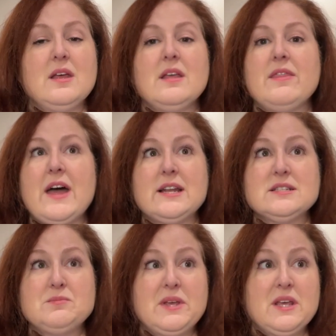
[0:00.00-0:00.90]
That
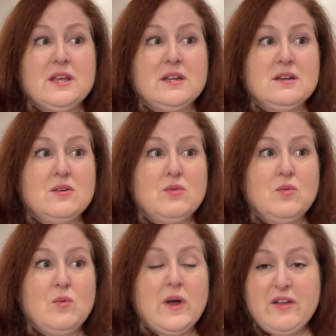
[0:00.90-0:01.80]
has been
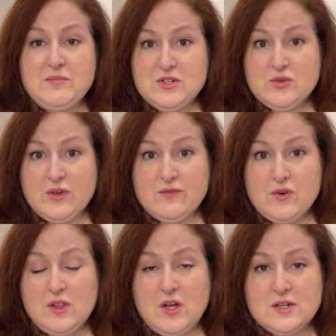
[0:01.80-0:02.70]
what I've been doing for
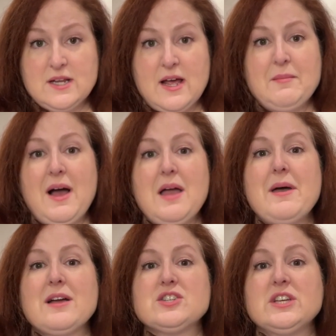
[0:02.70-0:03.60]
a long time. I'm
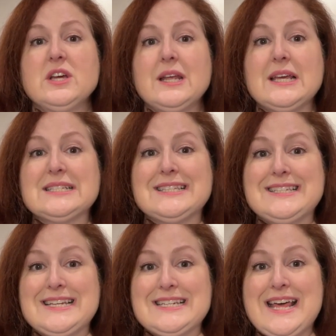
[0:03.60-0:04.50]
actually going to
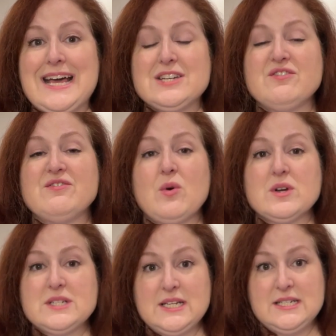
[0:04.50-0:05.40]
extend that to
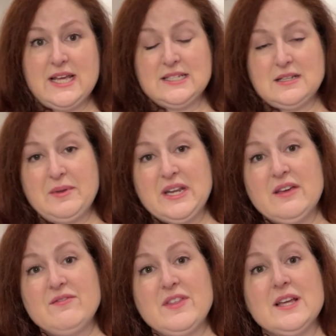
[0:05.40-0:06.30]
14 days. I'm going to
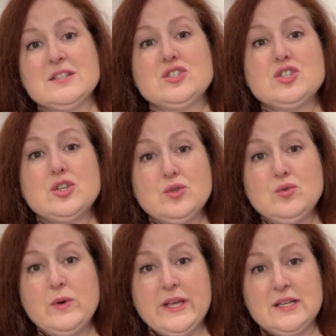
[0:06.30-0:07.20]
give things 2
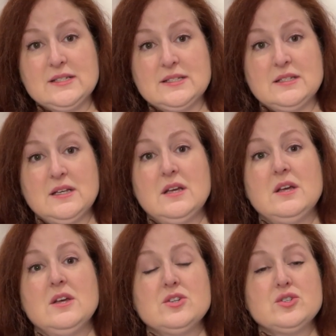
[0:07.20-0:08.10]
weeks,
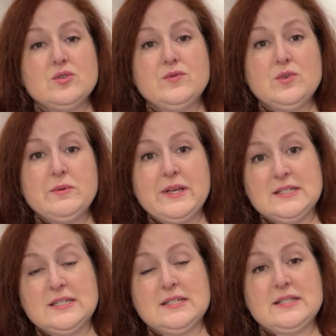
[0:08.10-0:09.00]
2 full
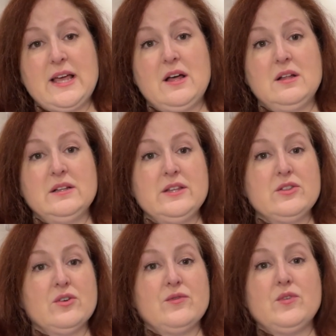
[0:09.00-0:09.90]
weeks to sell
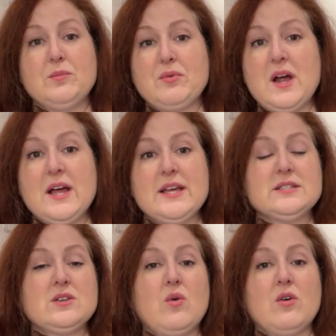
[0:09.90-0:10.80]
either full
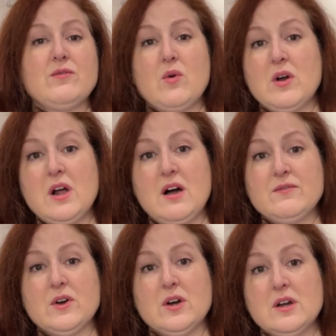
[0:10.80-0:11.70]
price or for an
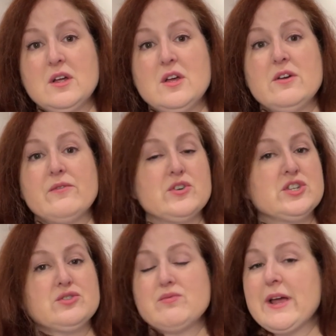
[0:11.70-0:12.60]
offer for
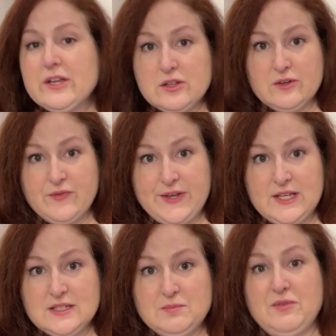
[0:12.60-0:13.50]
just regular
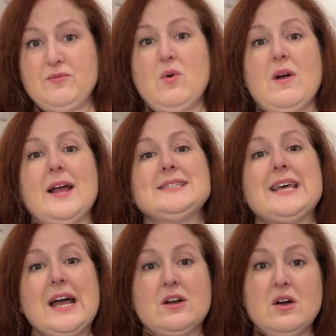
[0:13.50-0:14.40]
fees before I
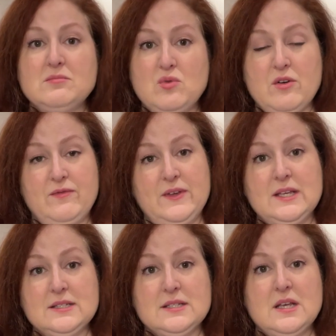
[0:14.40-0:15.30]
tack on more
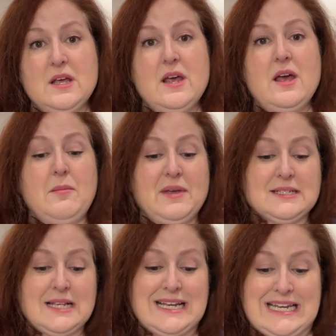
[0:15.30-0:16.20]
fees,
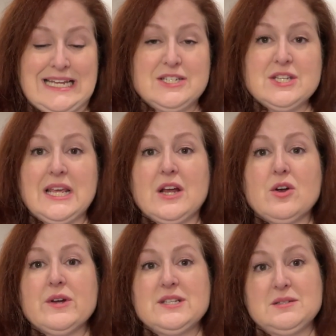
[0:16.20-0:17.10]
because I need to
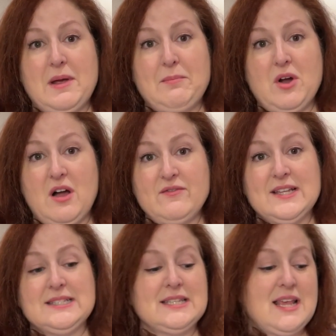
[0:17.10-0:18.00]
increase my
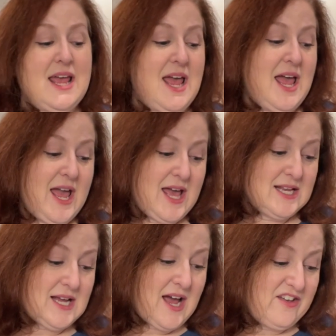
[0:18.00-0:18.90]
profits.
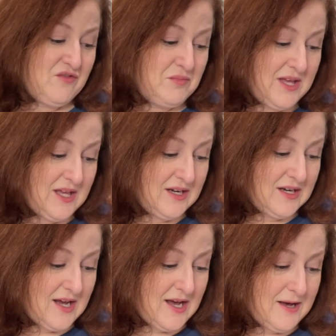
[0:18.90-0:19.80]
And I have
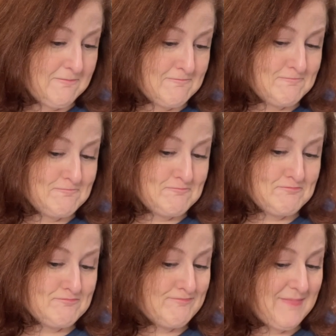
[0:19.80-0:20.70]
been,
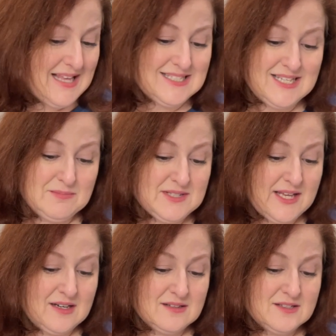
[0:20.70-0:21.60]
it seems
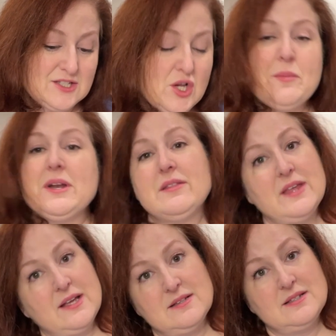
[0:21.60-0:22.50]
like so many
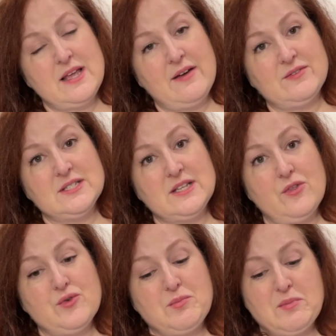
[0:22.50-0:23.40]
things have to sell
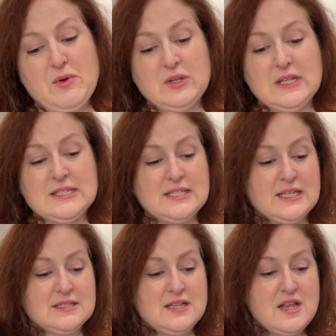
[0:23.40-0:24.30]
through promoted
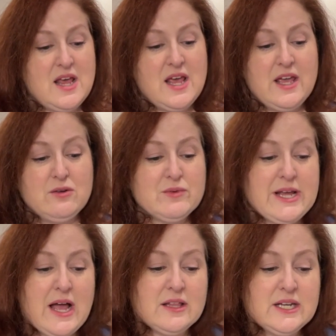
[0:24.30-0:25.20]
listings. In
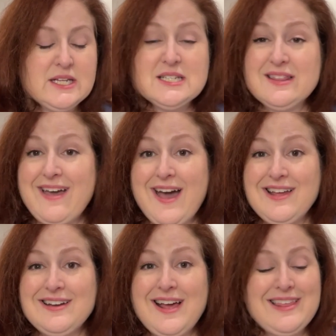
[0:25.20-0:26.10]
reality, did
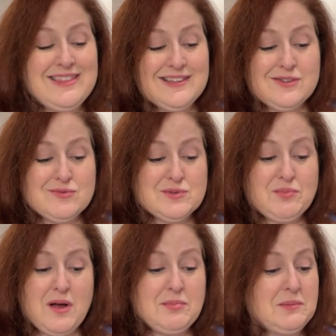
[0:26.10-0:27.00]
that? I think there was
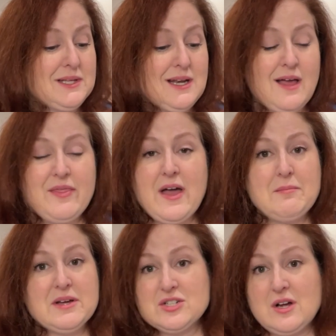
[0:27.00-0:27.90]
probably not that
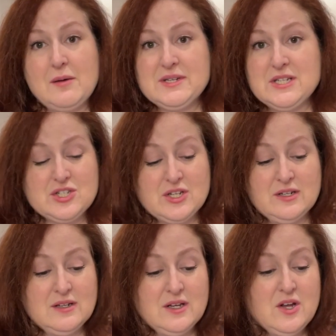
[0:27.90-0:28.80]
much
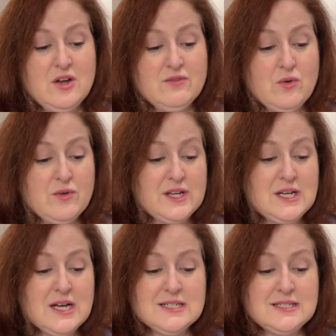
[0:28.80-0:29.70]
competition for the
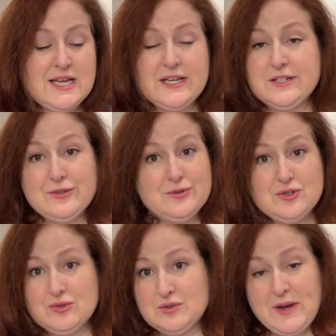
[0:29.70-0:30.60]
Gund Teddy 2
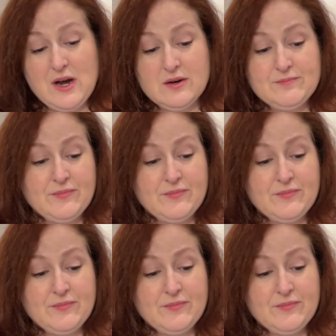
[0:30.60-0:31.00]
Shoes bear.